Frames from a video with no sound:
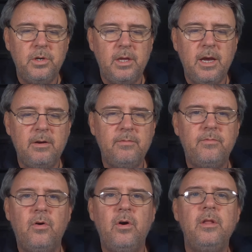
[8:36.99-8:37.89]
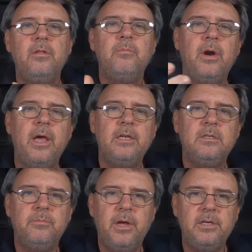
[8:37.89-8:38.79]
you can't find the brands
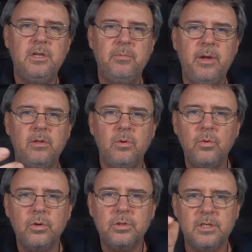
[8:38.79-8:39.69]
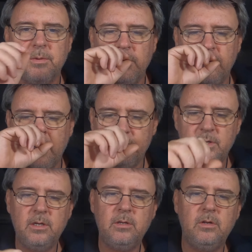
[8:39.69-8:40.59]
don't make the hooks or something you're
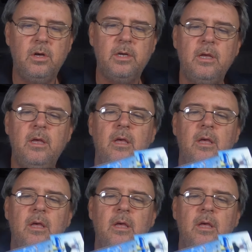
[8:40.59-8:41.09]
after, like,